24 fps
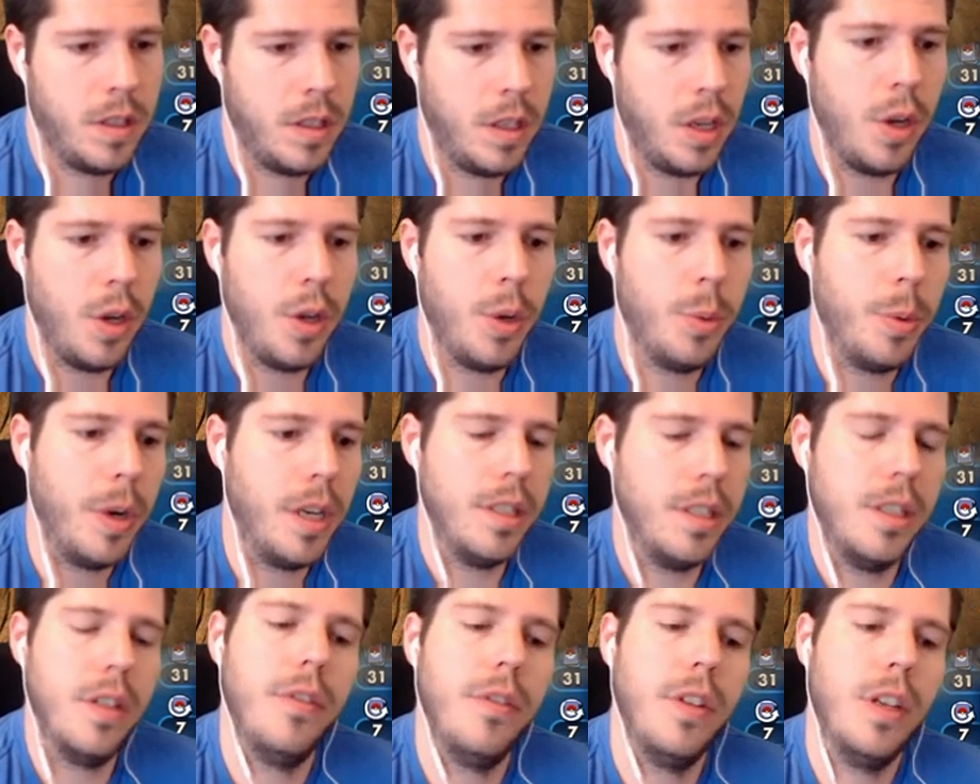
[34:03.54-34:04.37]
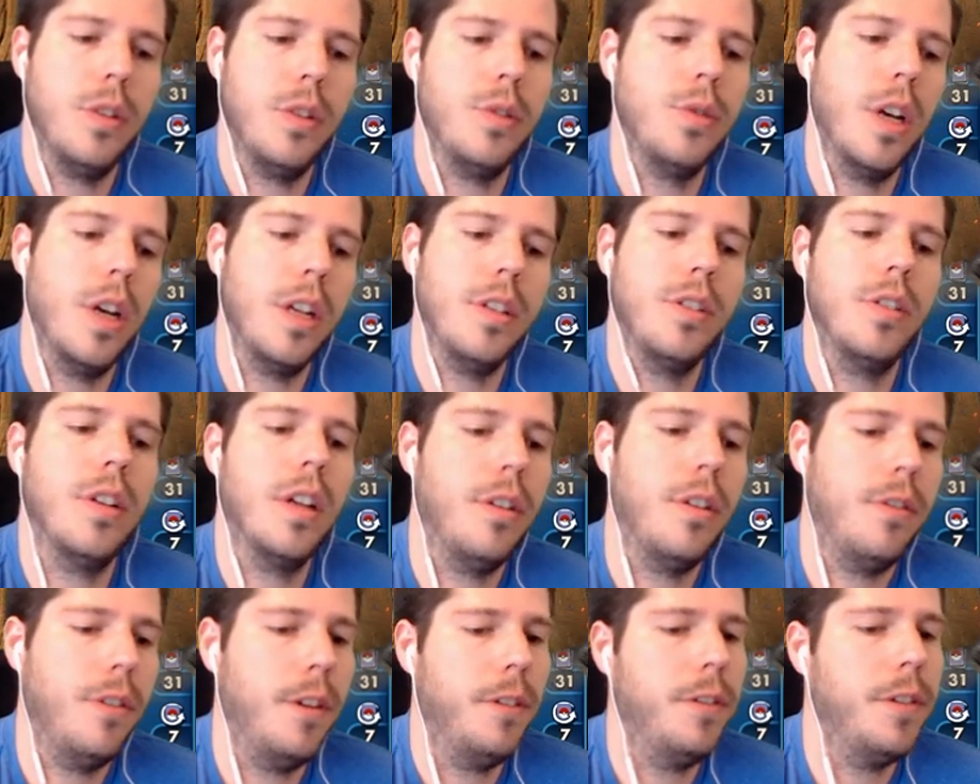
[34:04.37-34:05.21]
Oh, you watched the video twice to
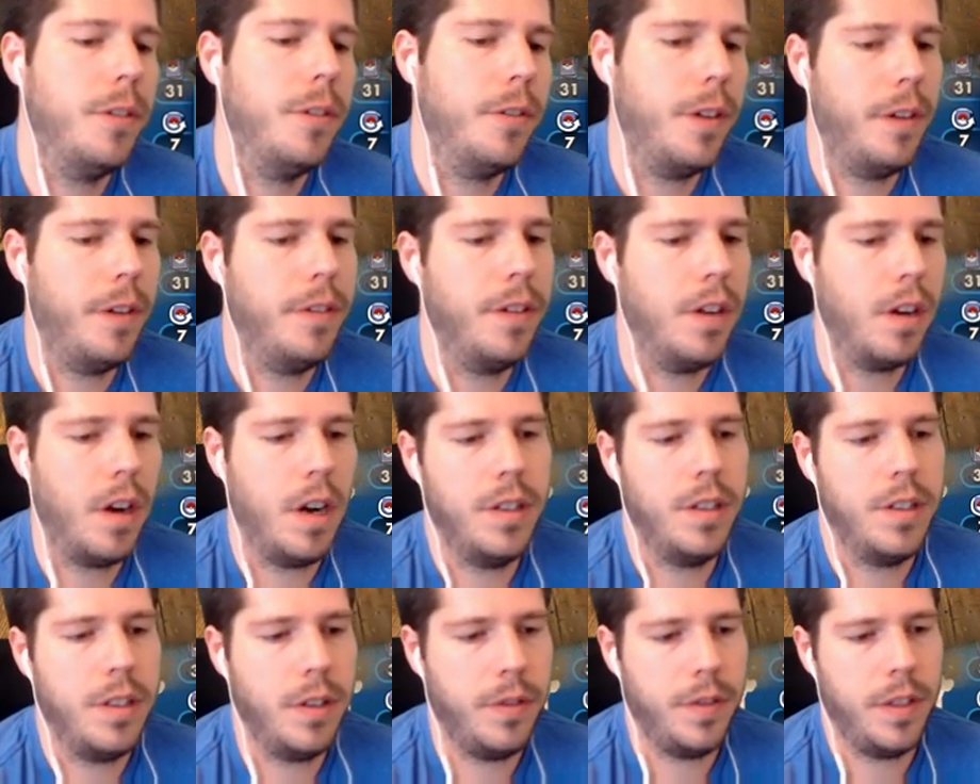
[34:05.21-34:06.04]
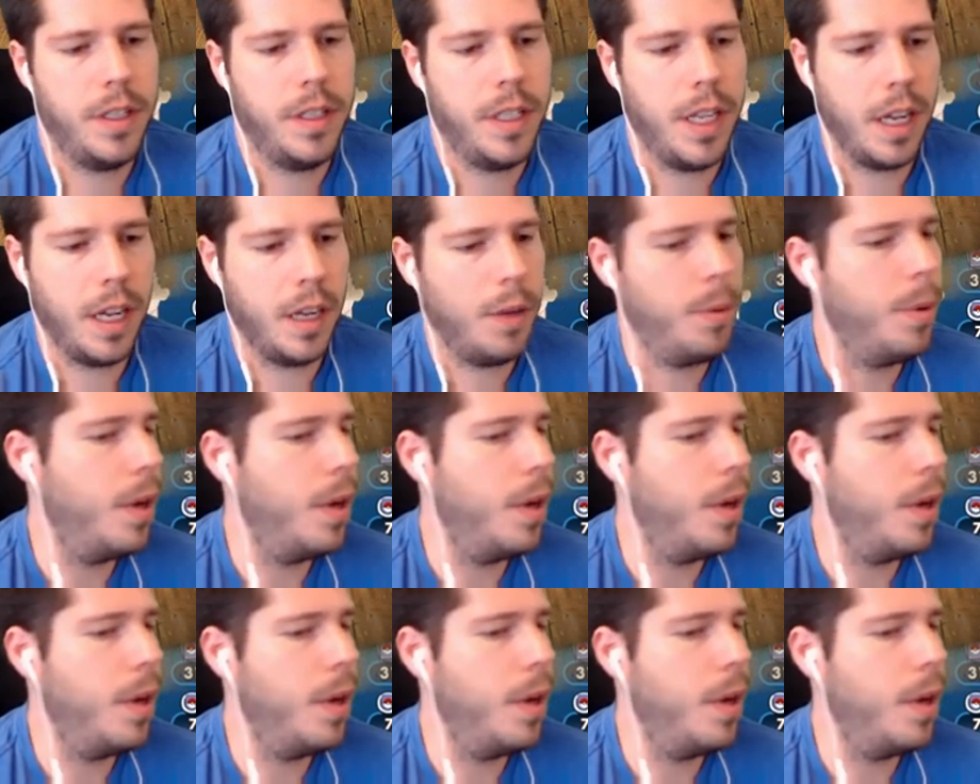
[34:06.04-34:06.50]
get fifty-five cards of the deck.